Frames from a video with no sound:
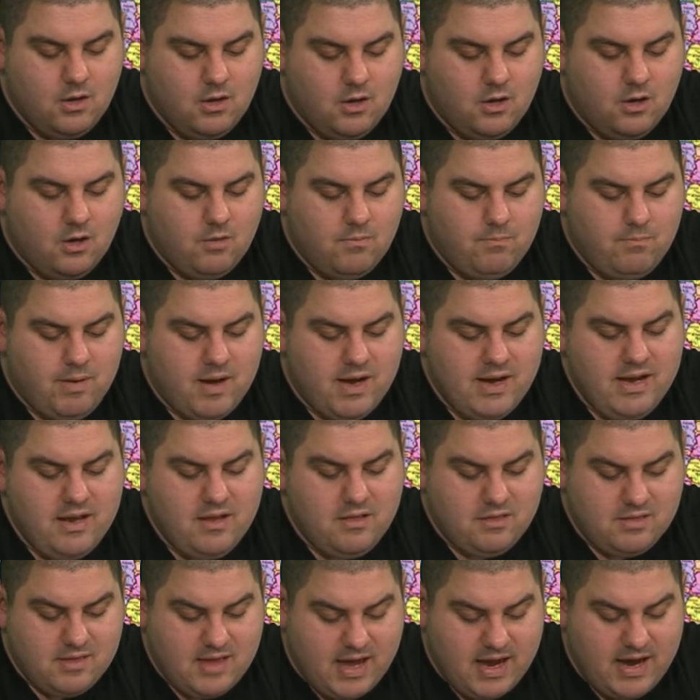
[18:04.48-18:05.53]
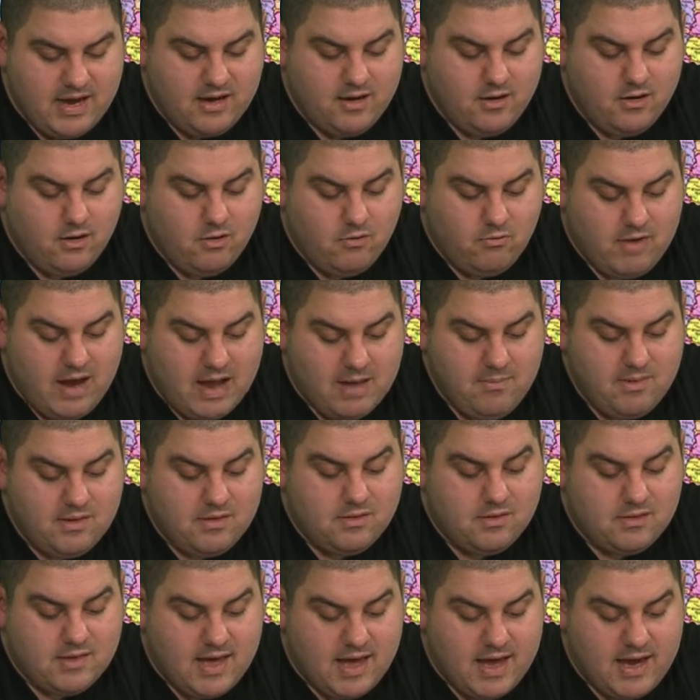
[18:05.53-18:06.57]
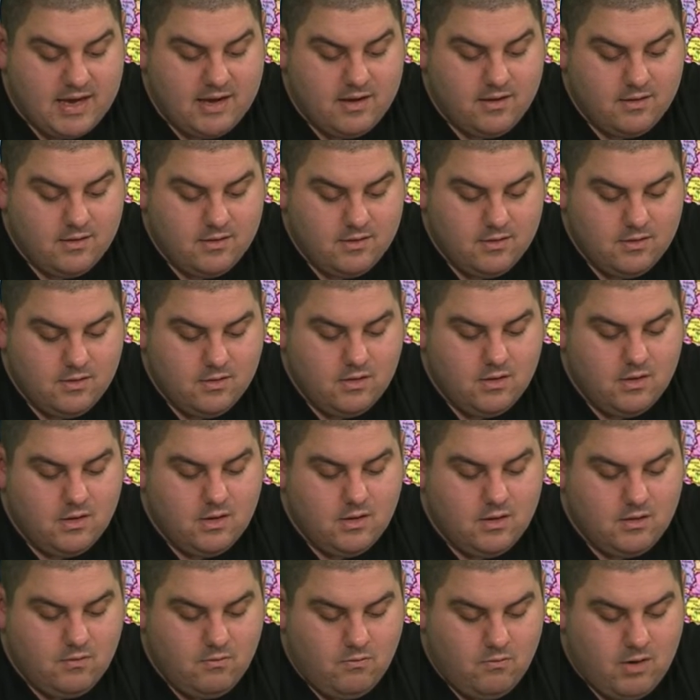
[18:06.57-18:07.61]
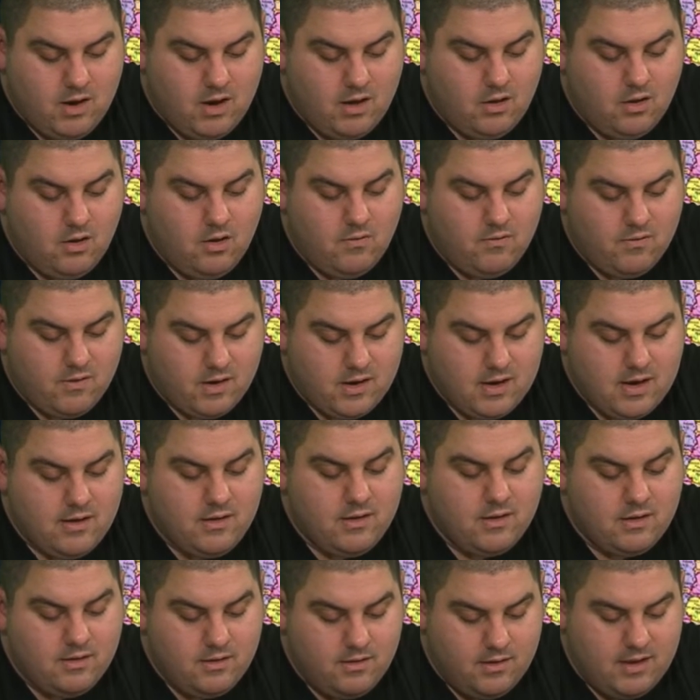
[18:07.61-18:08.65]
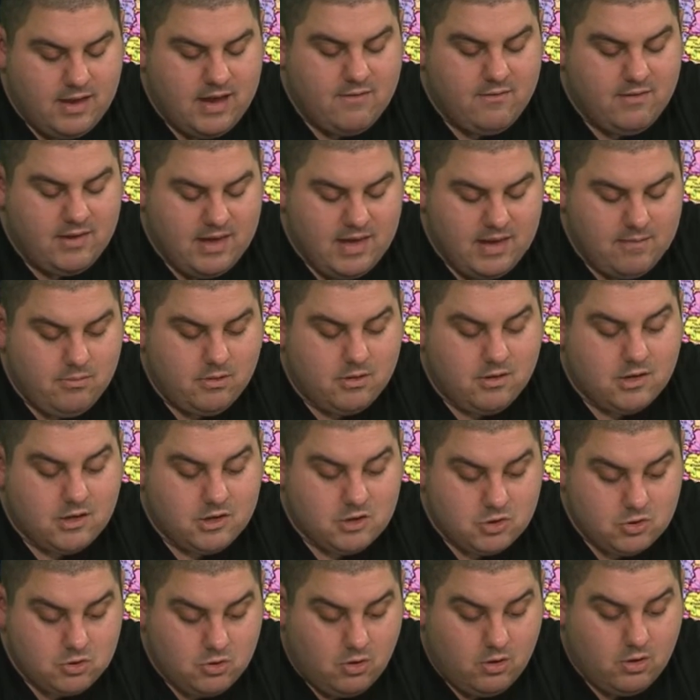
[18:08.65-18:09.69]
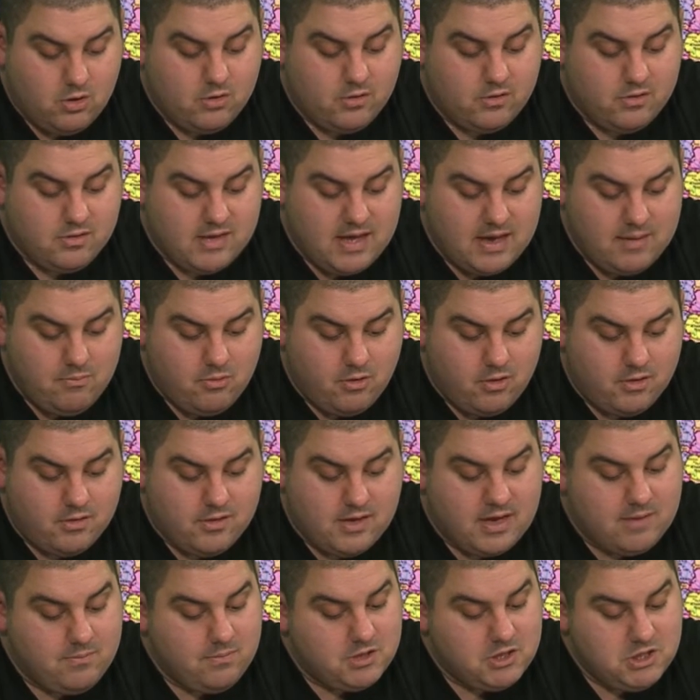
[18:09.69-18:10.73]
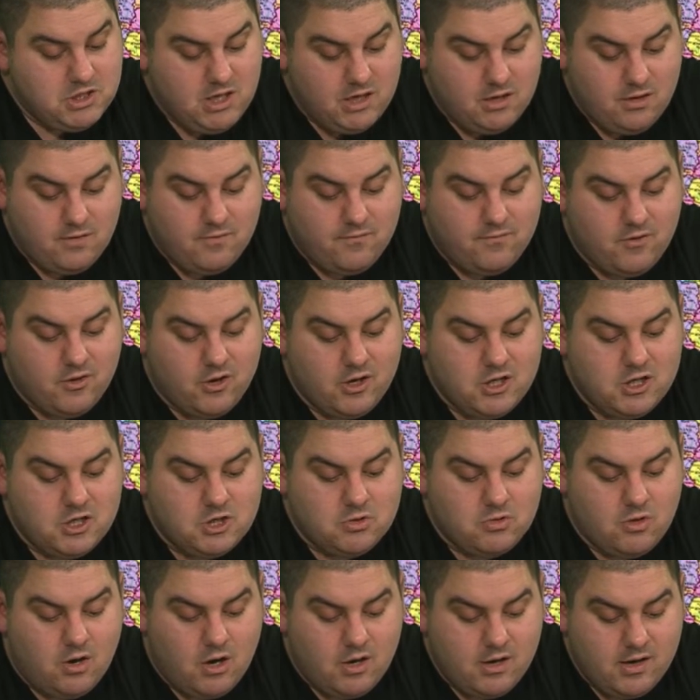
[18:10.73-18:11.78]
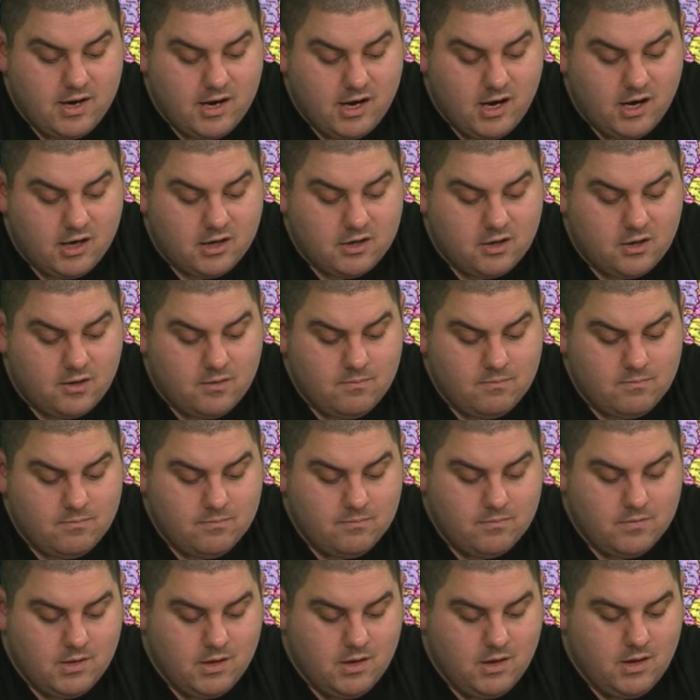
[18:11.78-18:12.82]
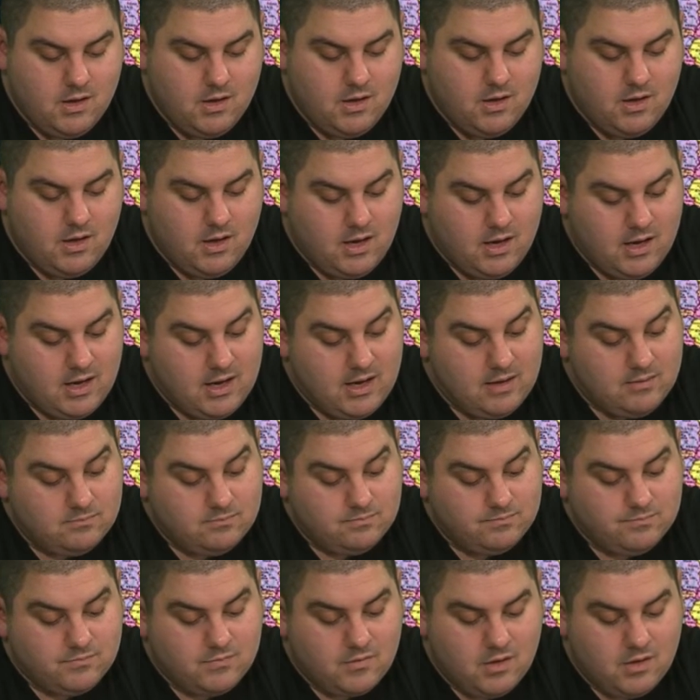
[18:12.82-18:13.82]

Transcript: her bunny side, her rabbit side, while overcoming having able to control her cyborg side. But she is a very strong character. Um,